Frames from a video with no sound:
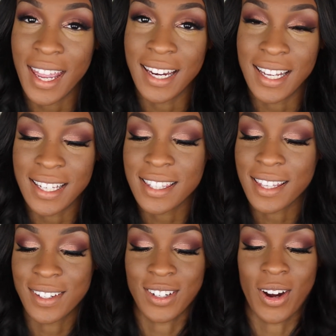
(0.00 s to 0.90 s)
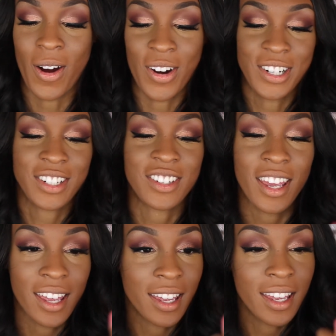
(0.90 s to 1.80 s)
It is the Tarte
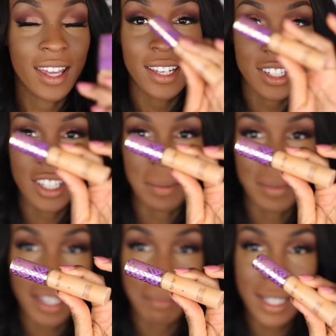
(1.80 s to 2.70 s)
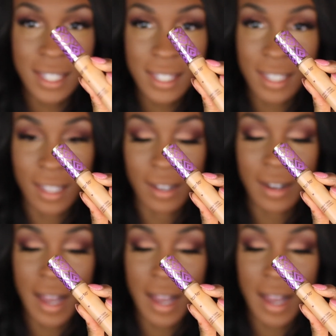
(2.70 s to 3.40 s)
Shape Tape Concealer.